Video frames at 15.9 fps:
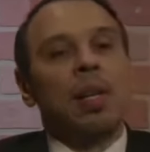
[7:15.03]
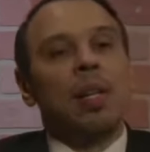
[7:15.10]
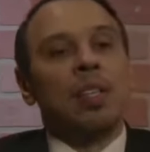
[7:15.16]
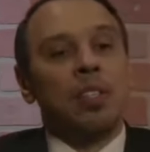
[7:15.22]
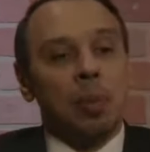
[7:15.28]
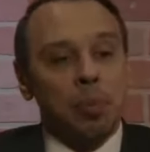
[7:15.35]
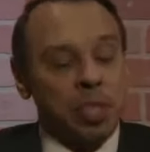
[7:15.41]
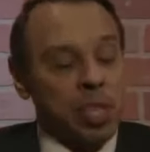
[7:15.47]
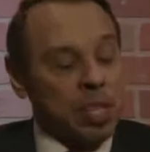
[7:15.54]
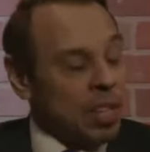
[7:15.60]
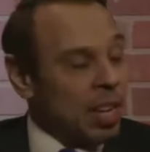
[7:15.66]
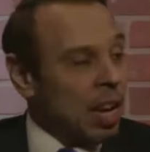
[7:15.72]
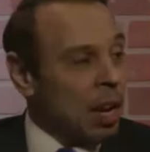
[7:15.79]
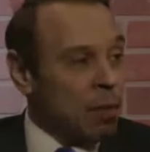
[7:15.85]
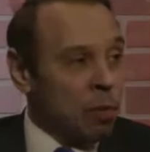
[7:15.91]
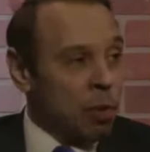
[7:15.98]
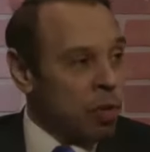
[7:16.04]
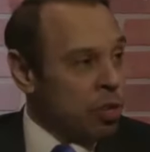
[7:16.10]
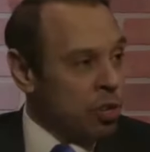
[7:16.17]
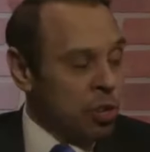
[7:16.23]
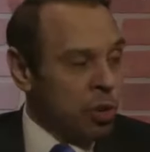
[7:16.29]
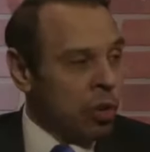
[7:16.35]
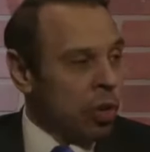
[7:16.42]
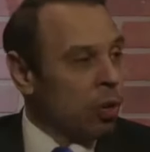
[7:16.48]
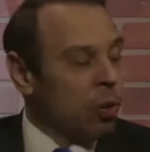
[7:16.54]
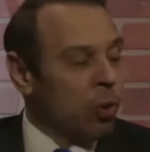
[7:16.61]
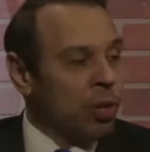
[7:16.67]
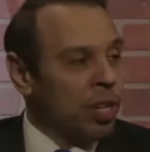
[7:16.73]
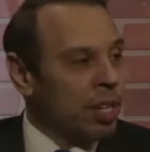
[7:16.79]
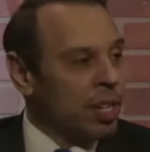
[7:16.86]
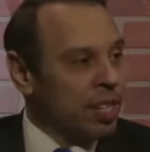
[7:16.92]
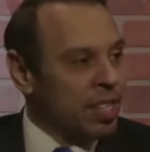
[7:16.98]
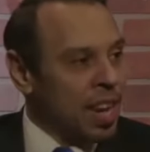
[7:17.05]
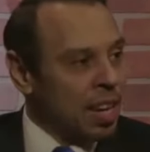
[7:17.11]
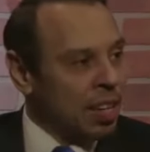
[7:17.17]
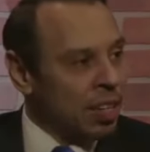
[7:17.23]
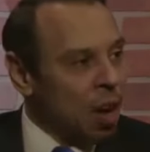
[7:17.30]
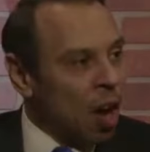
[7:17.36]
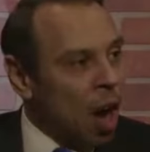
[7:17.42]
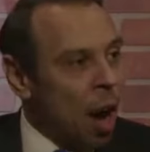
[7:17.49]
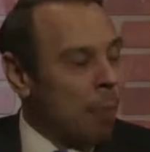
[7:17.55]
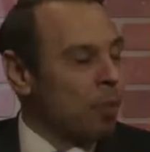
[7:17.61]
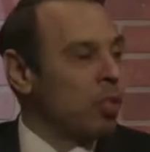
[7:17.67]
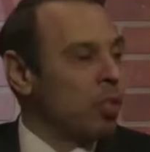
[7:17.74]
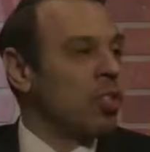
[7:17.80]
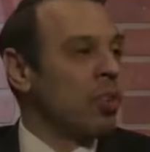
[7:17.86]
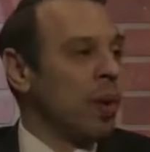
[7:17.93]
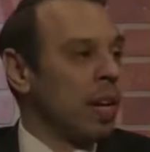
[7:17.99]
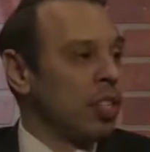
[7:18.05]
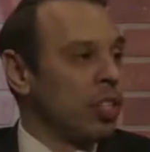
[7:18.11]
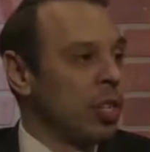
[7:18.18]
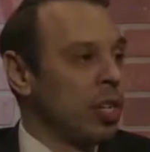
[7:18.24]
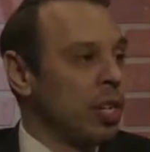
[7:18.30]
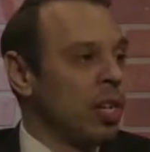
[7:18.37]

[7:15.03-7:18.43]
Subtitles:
Some states like California and New York are going in the exact opposite direction.